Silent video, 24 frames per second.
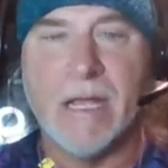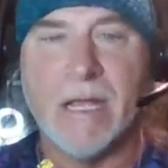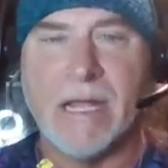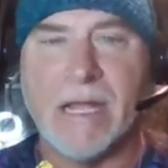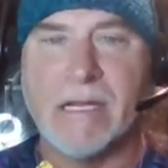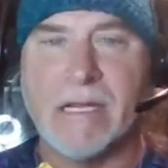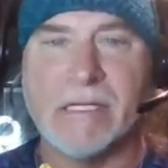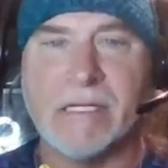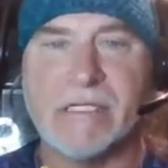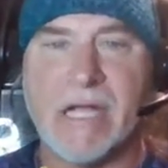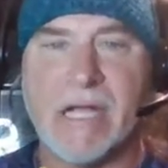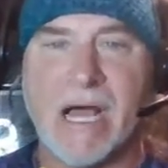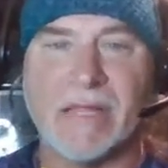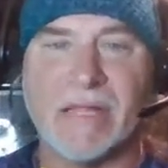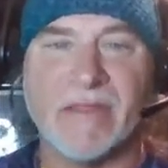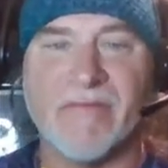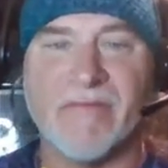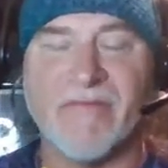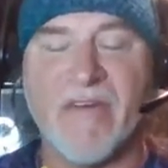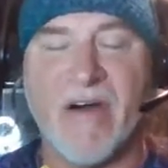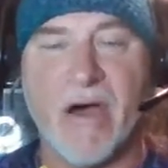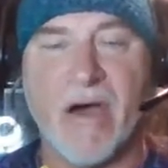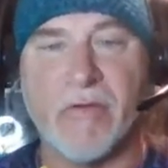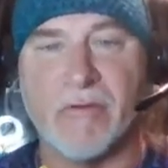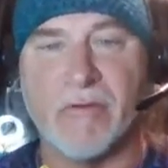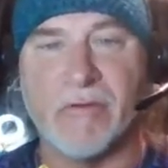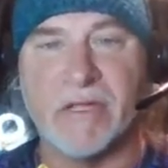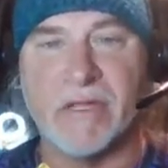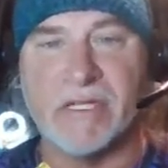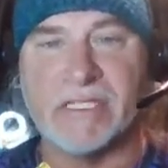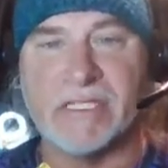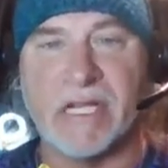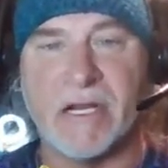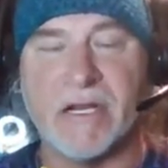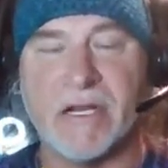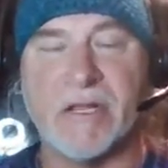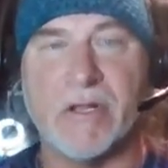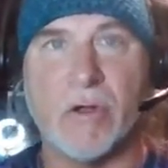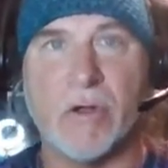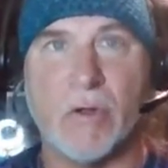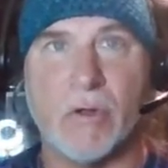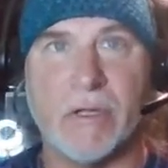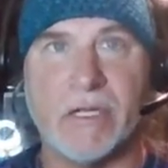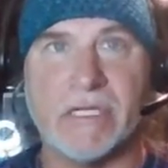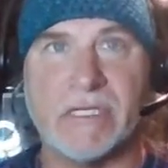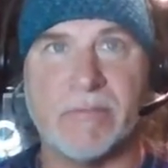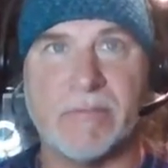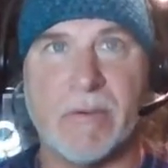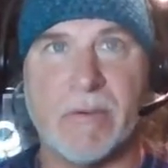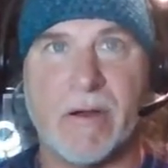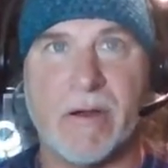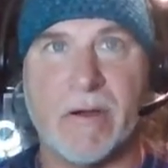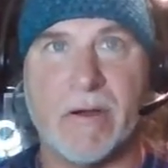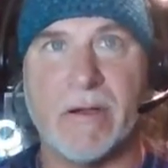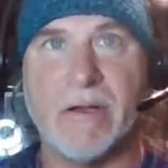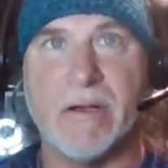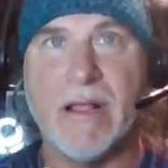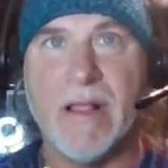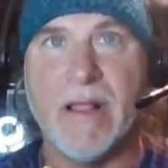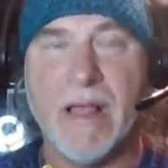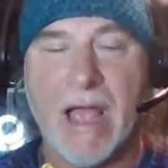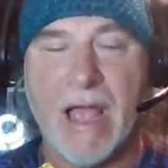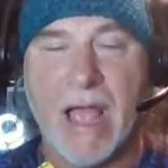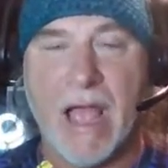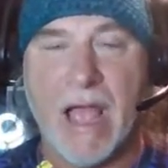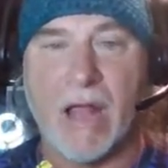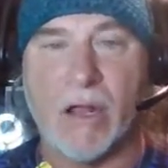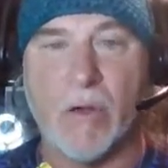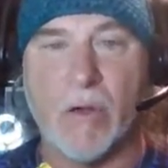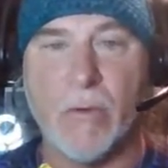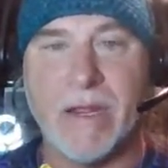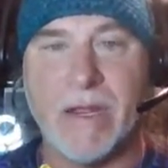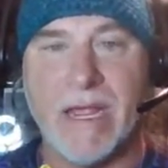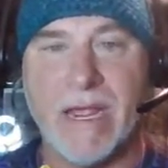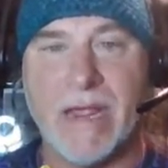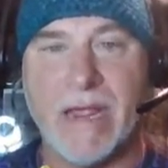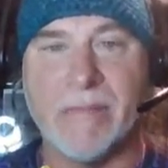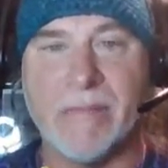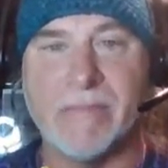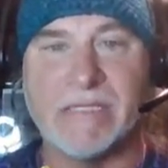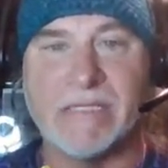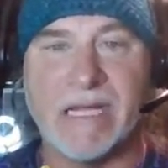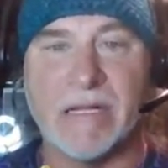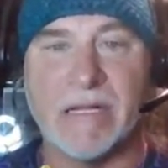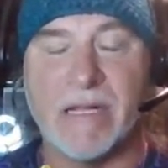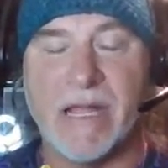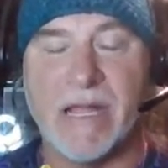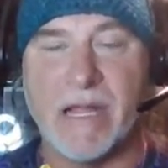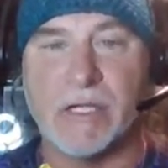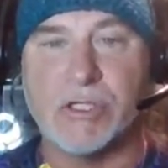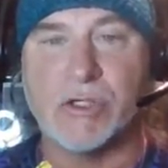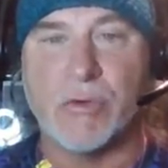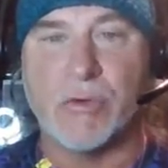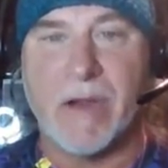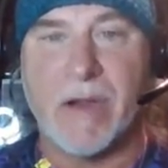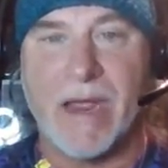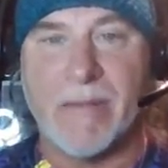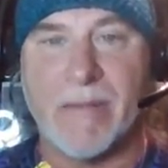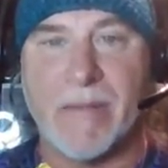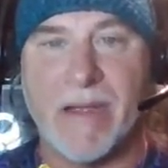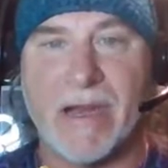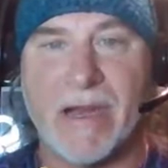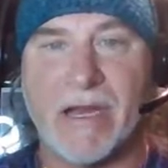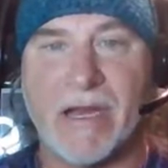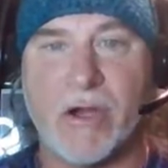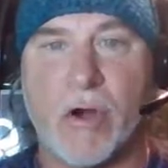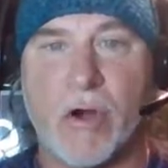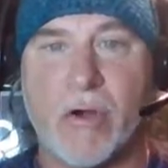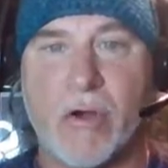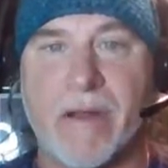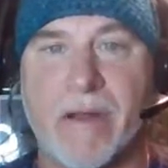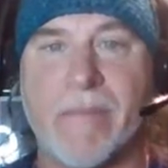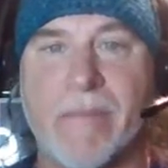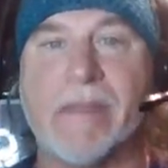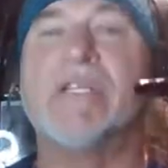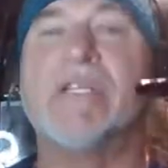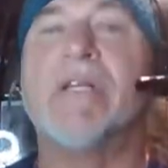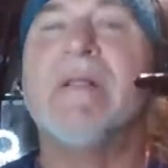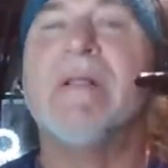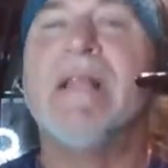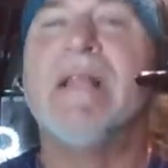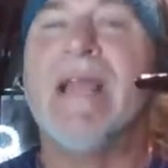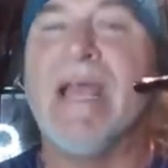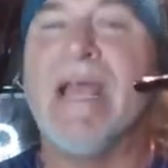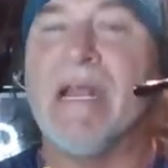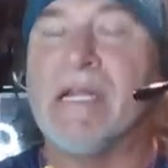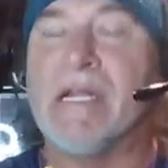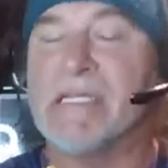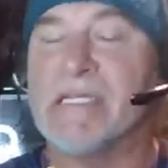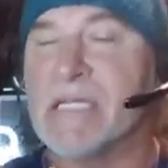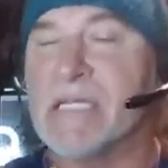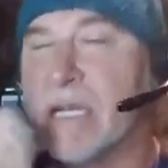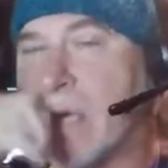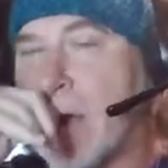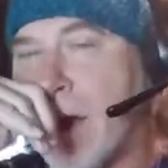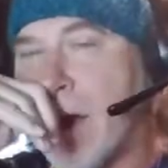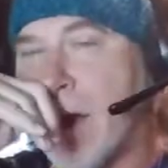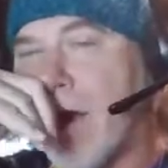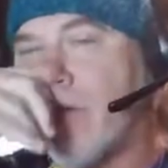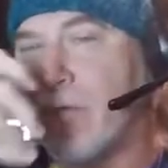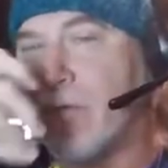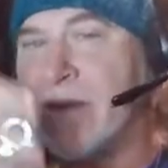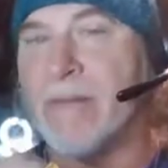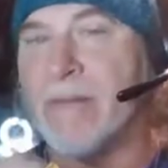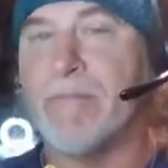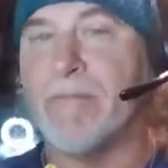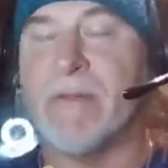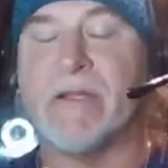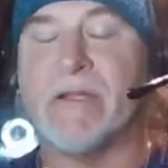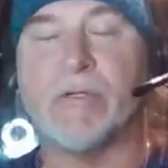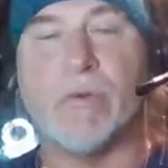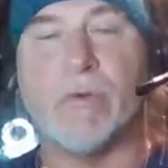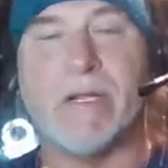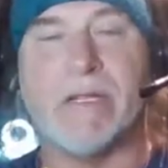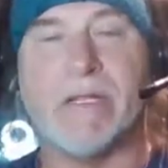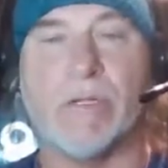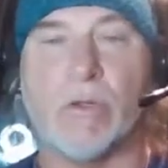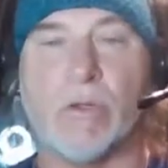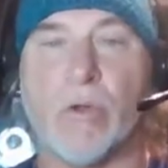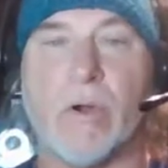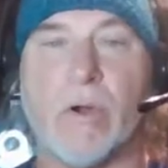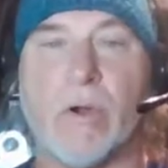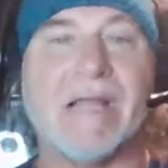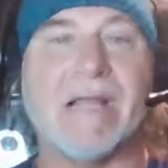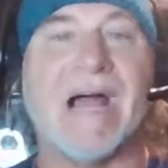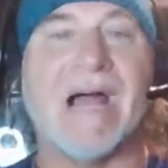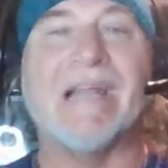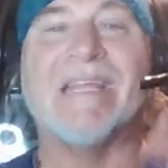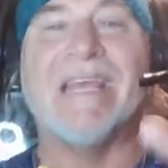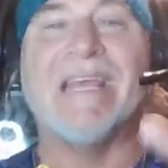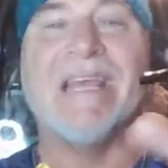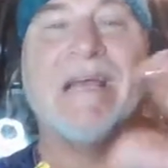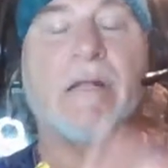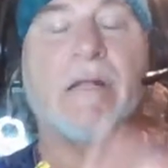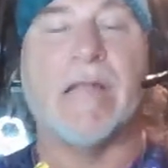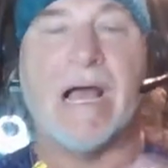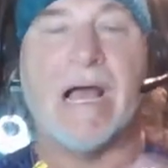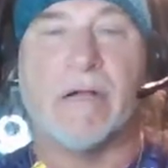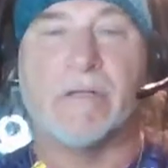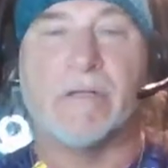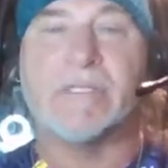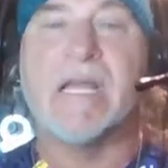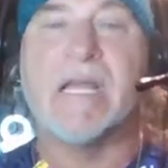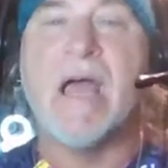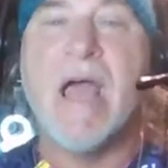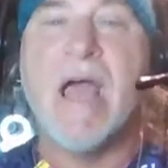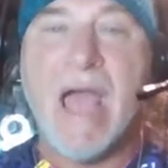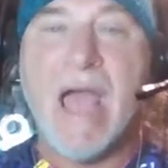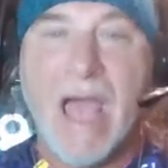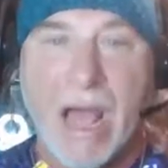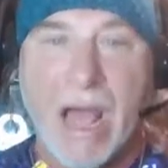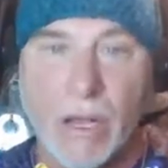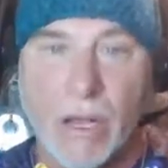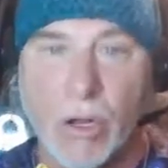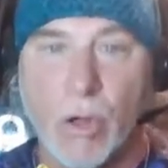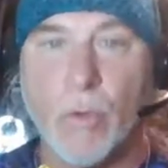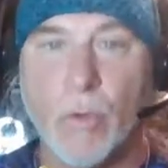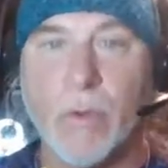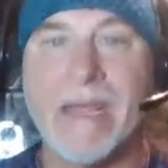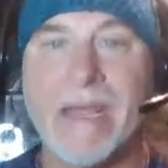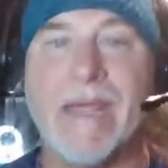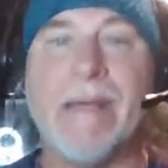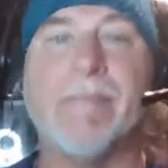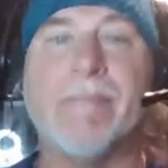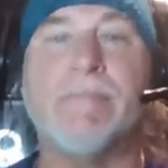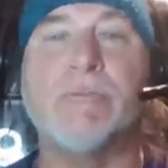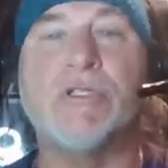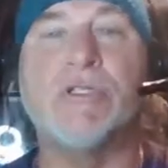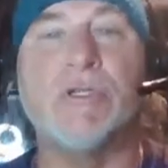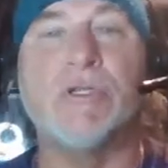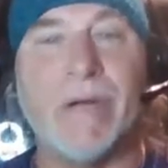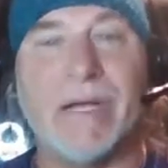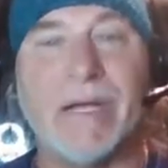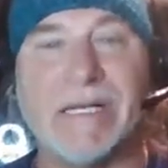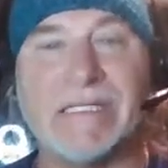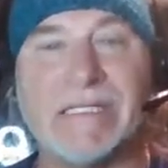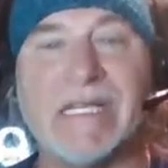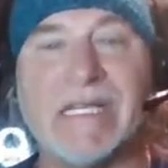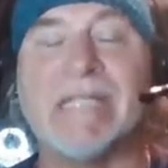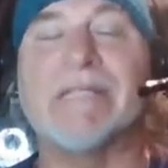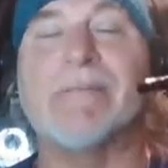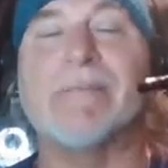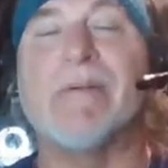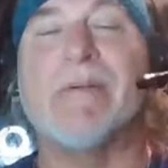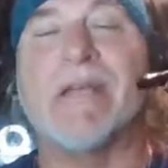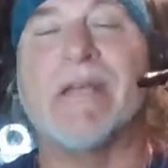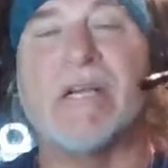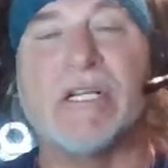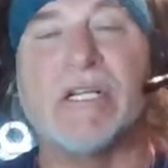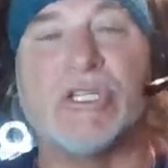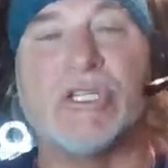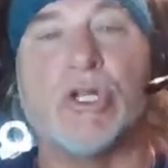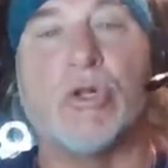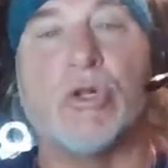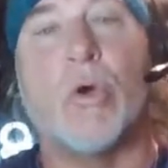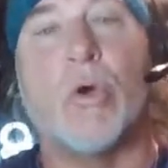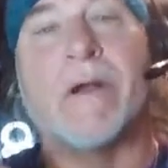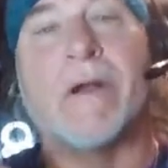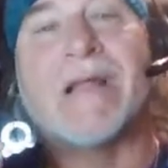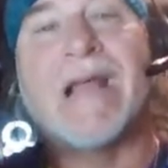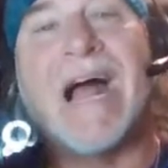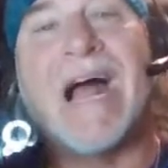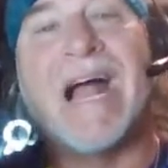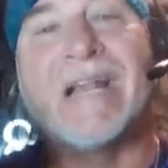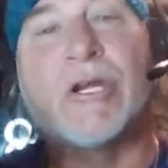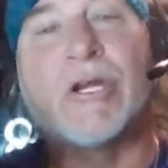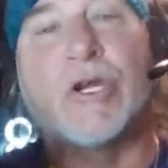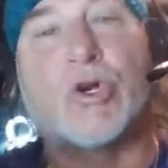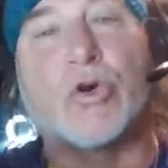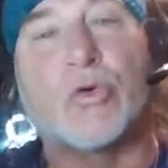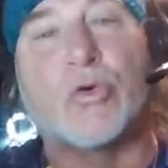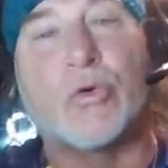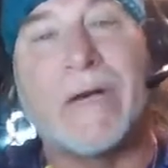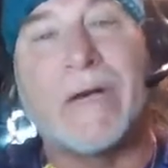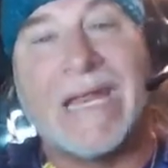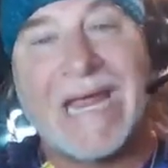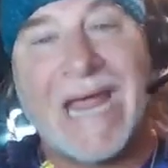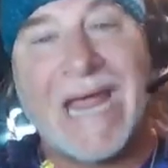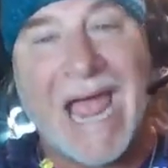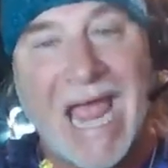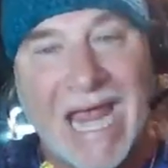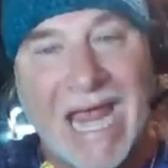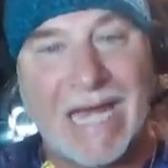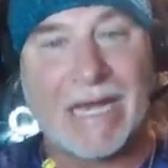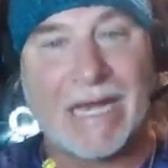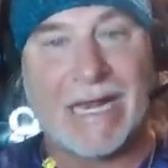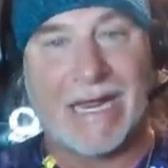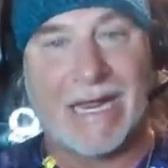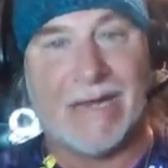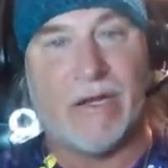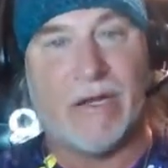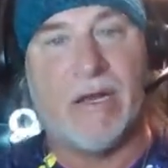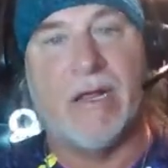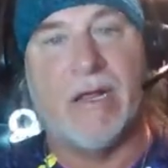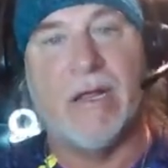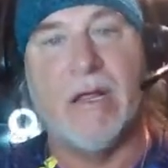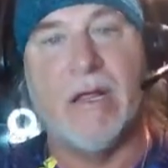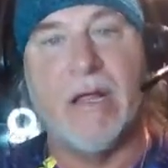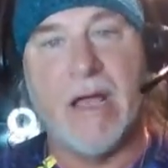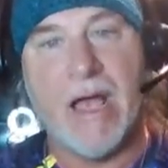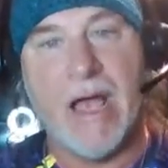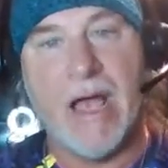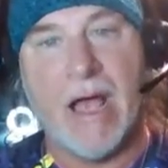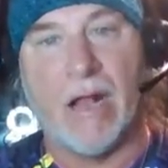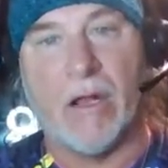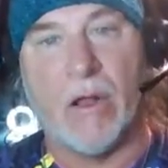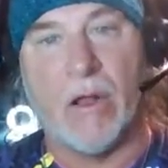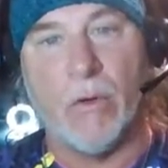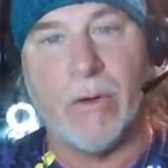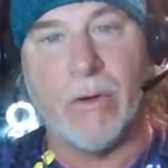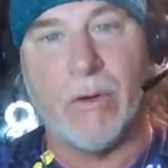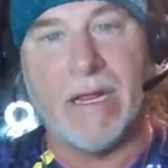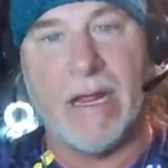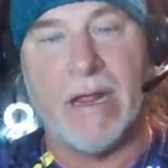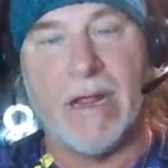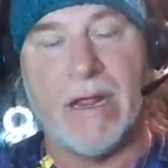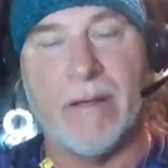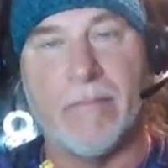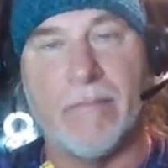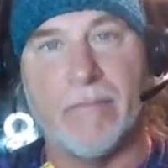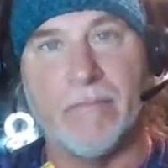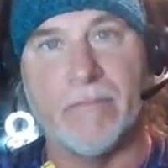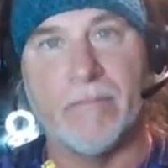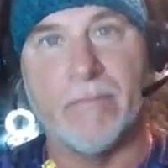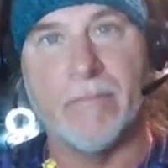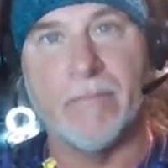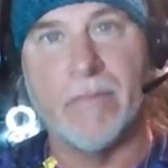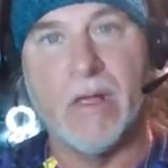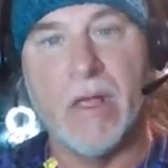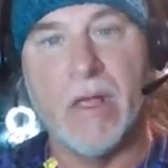It is not the Father, the Son, and the Holy Spirit. Elohim said, let us create man in our image. It is a covenant between the Lord God. He allows Elohim to exist because the Lord God created Elohim.